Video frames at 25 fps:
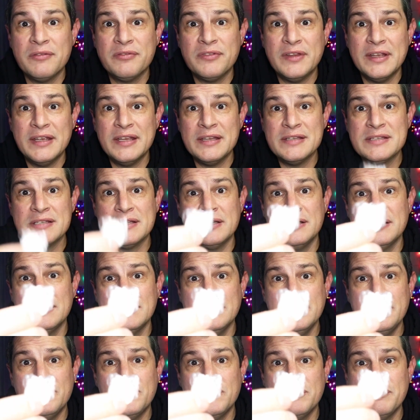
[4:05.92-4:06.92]
of these
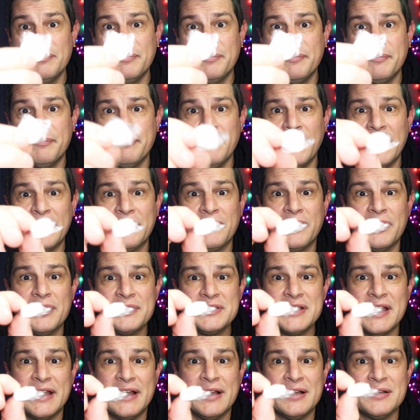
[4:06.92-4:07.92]
little micro
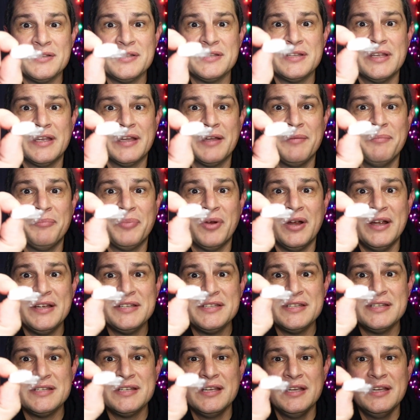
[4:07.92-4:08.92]
towels. They're
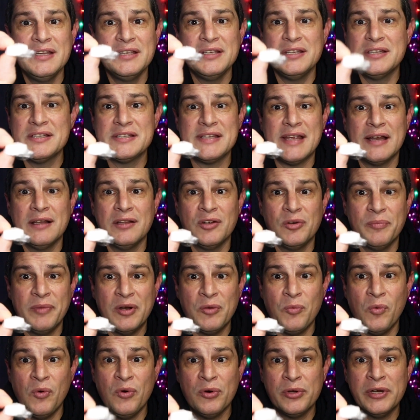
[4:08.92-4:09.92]
compressed. You just add a little
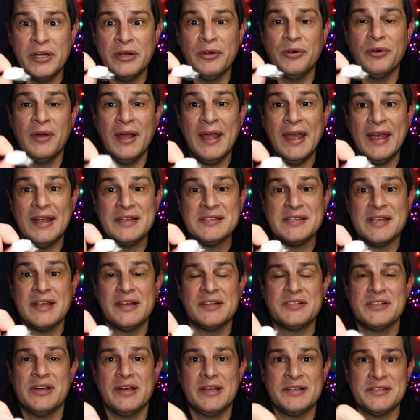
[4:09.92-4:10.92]
bit of water or hand
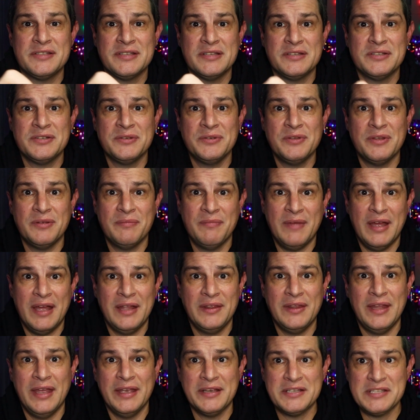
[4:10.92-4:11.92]
sanitizer to them and they